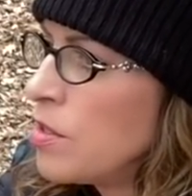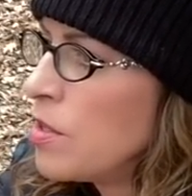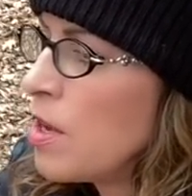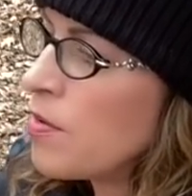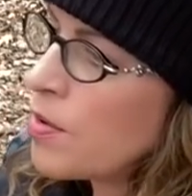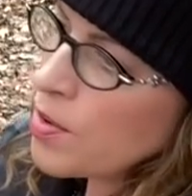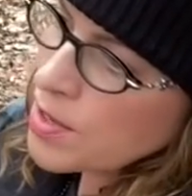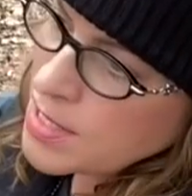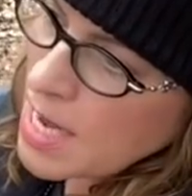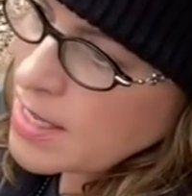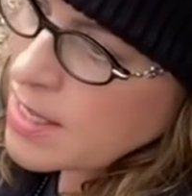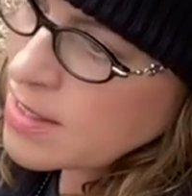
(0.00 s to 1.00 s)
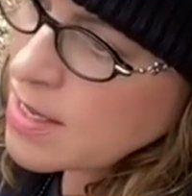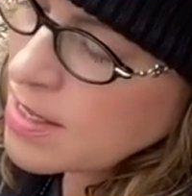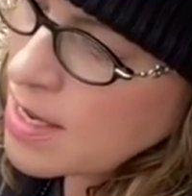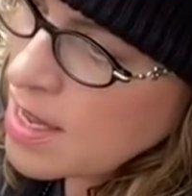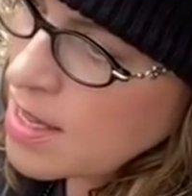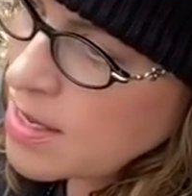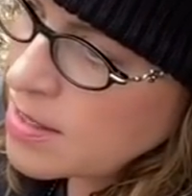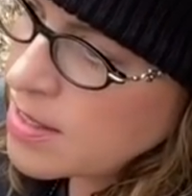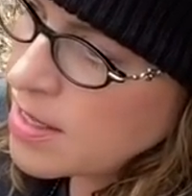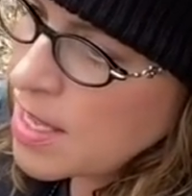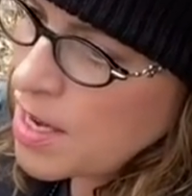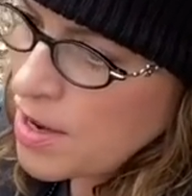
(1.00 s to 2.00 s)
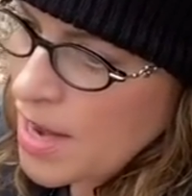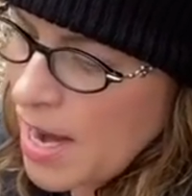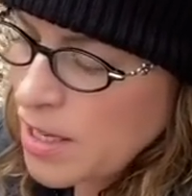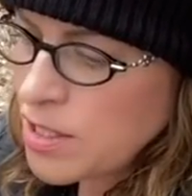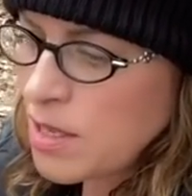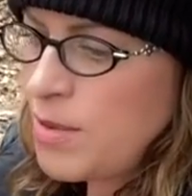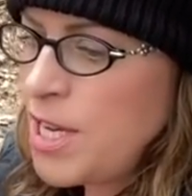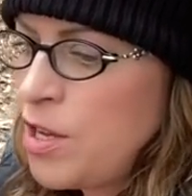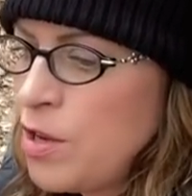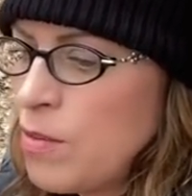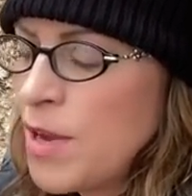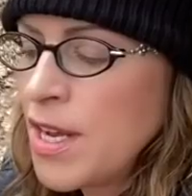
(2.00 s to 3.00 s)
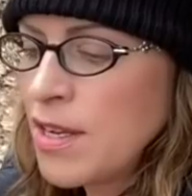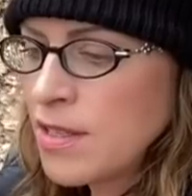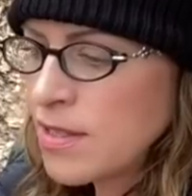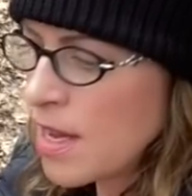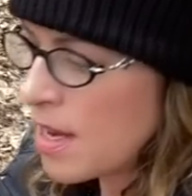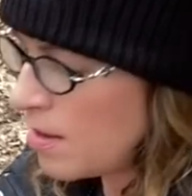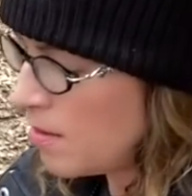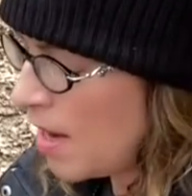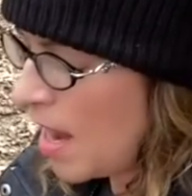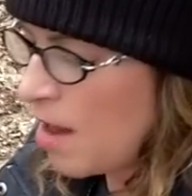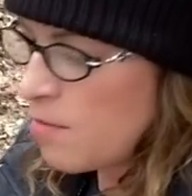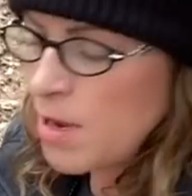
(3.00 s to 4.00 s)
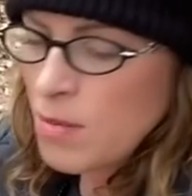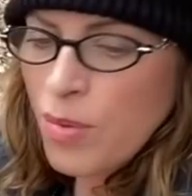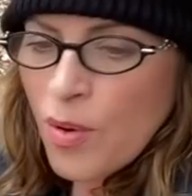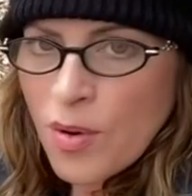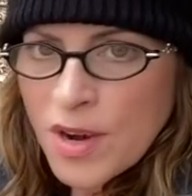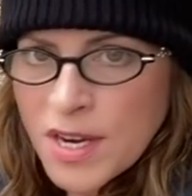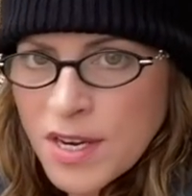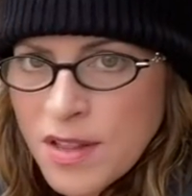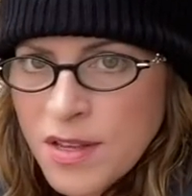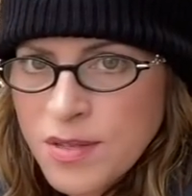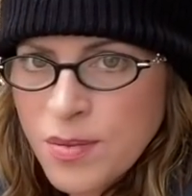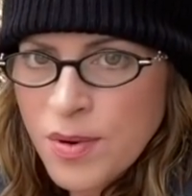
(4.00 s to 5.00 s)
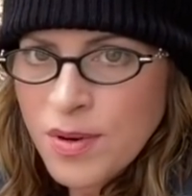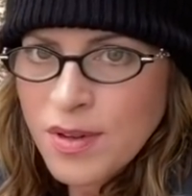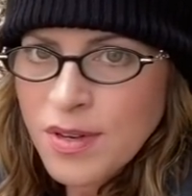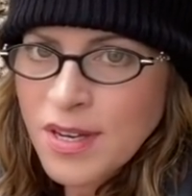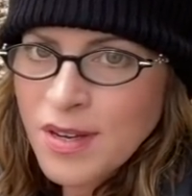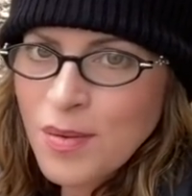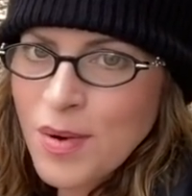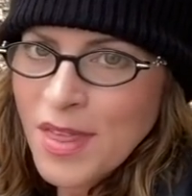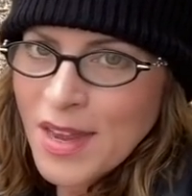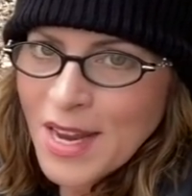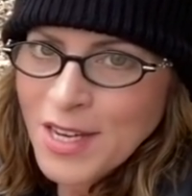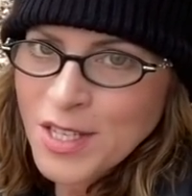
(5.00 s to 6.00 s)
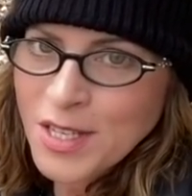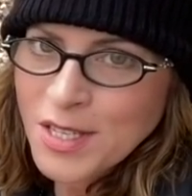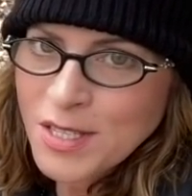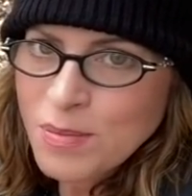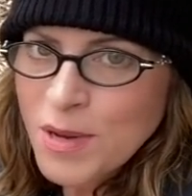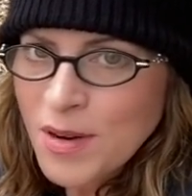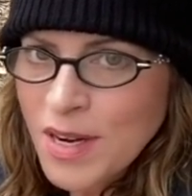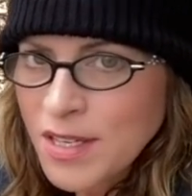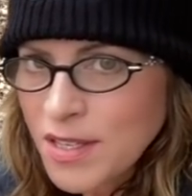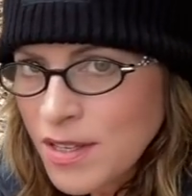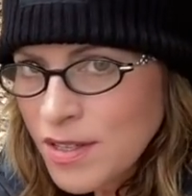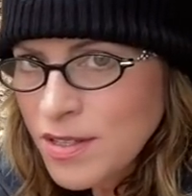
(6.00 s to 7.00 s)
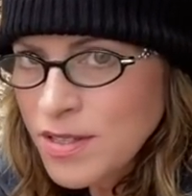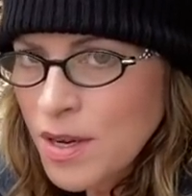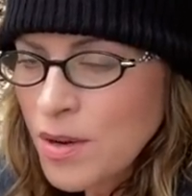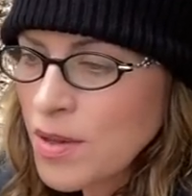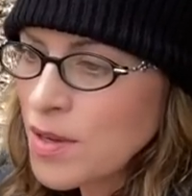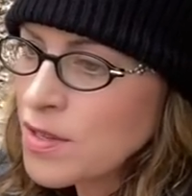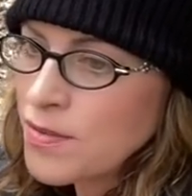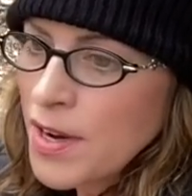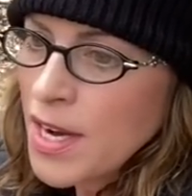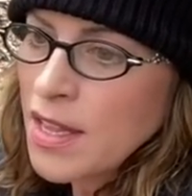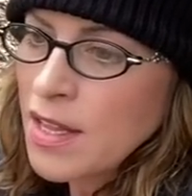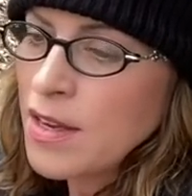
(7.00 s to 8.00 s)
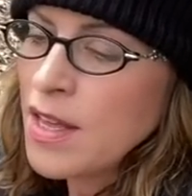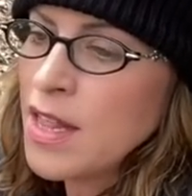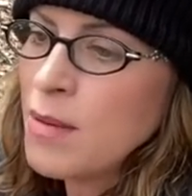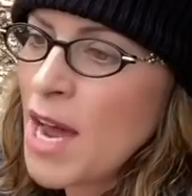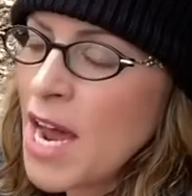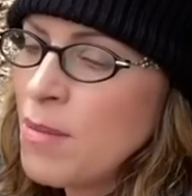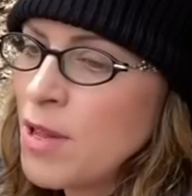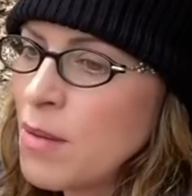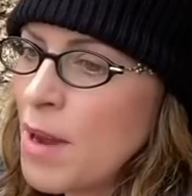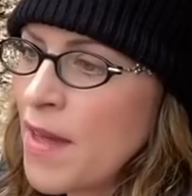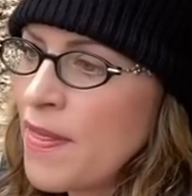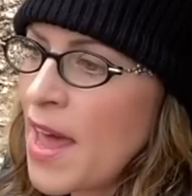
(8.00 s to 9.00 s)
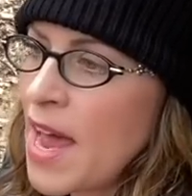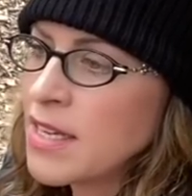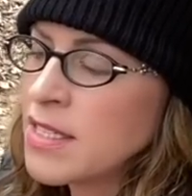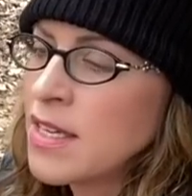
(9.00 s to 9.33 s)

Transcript: Of course, that doesn't tell us that they could actually be humans that have been born into this world with an angelic spirit. So there's very little in the Bible about that.